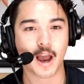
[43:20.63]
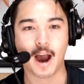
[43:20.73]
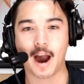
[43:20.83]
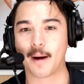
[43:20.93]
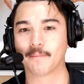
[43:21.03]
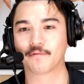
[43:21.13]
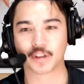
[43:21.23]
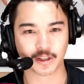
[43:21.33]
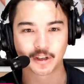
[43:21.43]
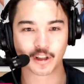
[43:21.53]
um,
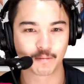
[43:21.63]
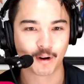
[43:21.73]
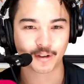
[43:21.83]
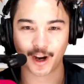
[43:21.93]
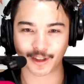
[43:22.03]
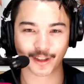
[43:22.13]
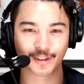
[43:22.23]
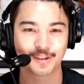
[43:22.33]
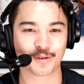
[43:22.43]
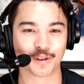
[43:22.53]
to listen to this podcast.
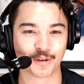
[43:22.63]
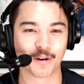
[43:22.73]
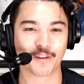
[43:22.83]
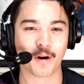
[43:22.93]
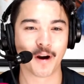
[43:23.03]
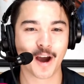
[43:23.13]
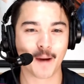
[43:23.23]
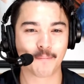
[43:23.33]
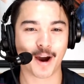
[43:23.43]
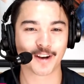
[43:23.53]
Let's do a little bit of a,
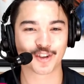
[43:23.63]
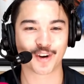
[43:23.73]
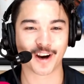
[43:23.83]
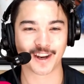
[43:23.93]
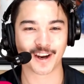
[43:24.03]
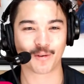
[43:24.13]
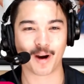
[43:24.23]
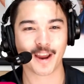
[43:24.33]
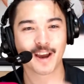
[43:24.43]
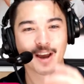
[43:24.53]
a punt straight here,
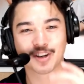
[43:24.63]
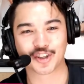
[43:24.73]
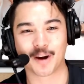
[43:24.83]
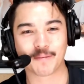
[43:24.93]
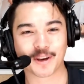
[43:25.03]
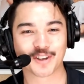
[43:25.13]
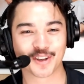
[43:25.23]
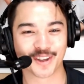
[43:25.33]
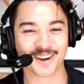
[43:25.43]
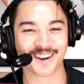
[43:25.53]
right? To jumping into
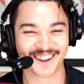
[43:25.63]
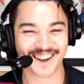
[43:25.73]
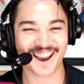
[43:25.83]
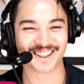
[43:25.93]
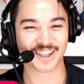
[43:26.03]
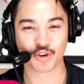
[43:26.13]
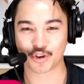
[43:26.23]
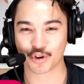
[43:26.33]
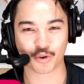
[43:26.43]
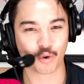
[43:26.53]
yeah, the yeah, yeah to,
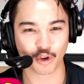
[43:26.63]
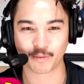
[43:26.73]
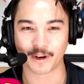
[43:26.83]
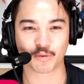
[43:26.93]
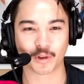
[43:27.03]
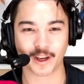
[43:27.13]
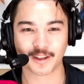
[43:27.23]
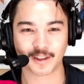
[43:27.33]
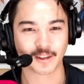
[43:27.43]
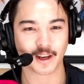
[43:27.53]
to your course when it's
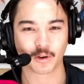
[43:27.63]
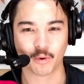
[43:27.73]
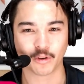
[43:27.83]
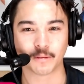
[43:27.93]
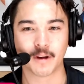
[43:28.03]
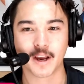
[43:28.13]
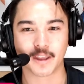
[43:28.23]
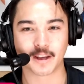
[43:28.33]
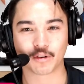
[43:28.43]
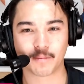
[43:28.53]
released. It's like awesome.
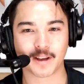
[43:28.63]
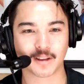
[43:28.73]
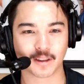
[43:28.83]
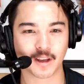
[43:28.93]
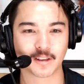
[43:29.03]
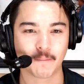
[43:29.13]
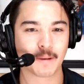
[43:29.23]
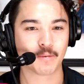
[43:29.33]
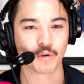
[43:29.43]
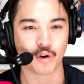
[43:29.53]
These are amazing things that
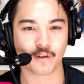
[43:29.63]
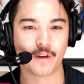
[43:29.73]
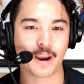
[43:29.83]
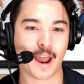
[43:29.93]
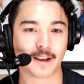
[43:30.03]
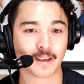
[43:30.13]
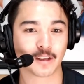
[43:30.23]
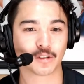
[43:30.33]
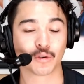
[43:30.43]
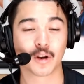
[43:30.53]
people would not have had
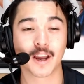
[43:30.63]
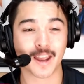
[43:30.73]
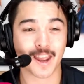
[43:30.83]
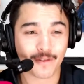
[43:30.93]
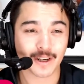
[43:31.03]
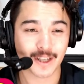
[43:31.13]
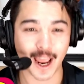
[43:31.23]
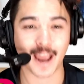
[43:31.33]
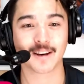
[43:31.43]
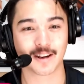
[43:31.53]
access to even
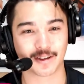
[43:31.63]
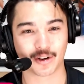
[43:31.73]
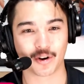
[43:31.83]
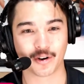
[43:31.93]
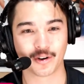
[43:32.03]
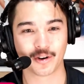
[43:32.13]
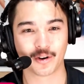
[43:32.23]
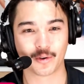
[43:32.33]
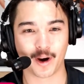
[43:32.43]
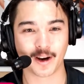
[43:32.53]
ten years ago,
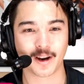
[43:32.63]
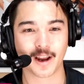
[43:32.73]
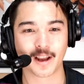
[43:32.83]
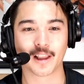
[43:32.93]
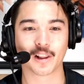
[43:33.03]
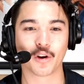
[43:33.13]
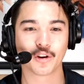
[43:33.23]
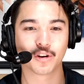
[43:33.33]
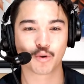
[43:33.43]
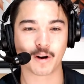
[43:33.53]
right? Let
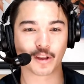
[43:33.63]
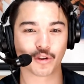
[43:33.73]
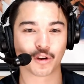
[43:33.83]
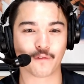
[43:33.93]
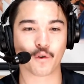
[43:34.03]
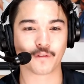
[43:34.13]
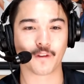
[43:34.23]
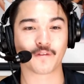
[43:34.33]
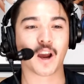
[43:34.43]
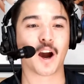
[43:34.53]
alone twenty, thirty, forty,
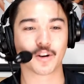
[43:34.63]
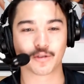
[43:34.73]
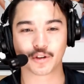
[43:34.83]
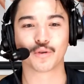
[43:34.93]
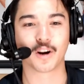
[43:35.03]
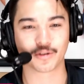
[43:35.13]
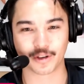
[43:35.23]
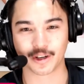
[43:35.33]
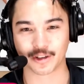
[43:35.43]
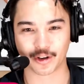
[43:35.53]
fifty, a hundred, two
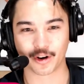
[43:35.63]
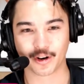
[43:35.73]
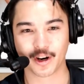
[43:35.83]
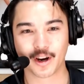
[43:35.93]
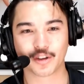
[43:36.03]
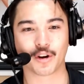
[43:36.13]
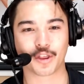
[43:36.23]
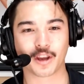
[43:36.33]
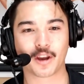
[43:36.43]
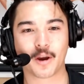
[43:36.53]
hundred years ago. So I
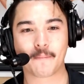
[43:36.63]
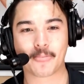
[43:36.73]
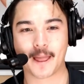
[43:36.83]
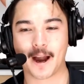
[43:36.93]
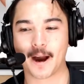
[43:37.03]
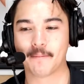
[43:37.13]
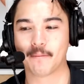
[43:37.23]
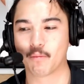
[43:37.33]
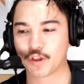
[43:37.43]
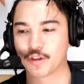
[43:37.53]
think
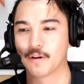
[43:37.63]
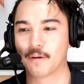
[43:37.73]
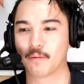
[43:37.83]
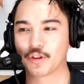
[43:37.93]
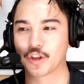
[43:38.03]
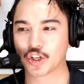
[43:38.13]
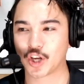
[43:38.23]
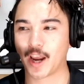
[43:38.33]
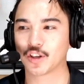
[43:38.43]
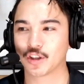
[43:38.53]
um, with the with the
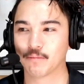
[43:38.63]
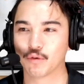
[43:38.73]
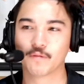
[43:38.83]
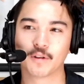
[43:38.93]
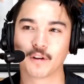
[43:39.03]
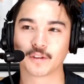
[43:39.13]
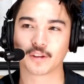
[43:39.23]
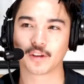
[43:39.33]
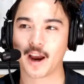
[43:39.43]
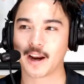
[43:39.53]
change in the movement of
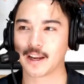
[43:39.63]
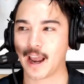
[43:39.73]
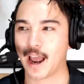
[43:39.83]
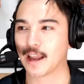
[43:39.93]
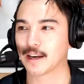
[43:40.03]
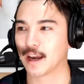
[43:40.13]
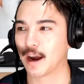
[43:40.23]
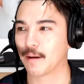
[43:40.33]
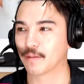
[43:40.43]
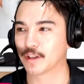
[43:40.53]
society and
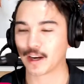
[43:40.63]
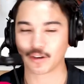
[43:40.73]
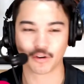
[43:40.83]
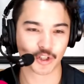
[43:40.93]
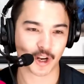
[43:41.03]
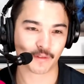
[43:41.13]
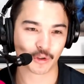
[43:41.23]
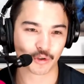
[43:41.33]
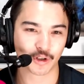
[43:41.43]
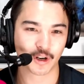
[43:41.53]
um, the technology
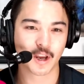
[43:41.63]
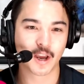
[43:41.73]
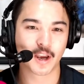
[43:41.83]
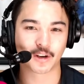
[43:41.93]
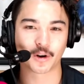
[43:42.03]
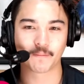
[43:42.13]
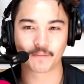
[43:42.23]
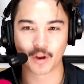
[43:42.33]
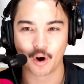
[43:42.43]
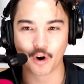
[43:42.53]
evolution, you know,
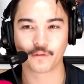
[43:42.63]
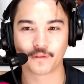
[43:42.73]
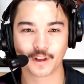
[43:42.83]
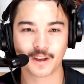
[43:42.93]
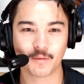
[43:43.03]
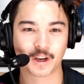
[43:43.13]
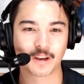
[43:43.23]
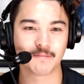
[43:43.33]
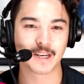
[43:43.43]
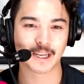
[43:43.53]
hopefully we
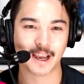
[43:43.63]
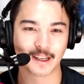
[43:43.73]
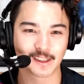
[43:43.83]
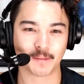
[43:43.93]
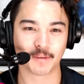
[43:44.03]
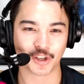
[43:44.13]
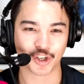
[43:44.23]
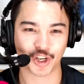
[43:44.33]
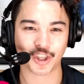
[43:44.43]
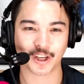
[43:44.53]
can mitigate some of the
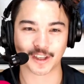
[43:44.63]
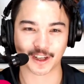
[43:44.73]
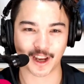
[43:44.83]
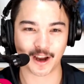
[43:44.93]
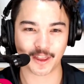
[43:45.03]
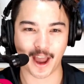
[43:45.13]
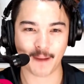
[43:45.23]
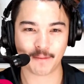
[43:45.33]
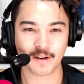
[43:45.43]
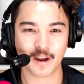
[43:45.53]
shit things that that
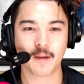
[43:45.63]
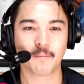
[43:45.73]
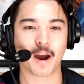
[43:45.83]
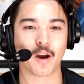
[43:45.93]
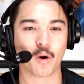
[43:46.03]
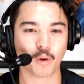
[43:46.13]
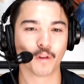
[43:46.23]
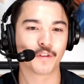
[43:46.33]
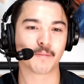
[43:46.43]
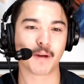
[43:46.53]
happen by
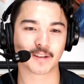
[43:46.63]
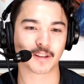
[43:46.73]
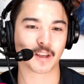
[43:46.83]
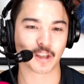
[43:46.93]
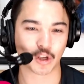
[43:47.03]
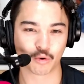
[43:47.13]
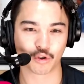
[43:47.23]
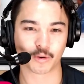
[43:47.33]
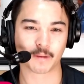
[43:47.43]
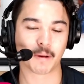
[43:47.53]
all of the amazing things that you're
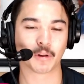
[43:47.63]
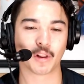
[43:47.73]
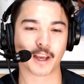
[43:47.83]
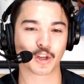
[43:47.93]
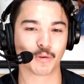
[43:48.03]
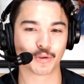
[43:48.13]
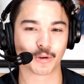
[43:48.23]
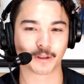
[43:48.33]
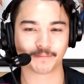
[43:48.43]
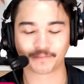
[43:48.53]
doing and people like you are doing.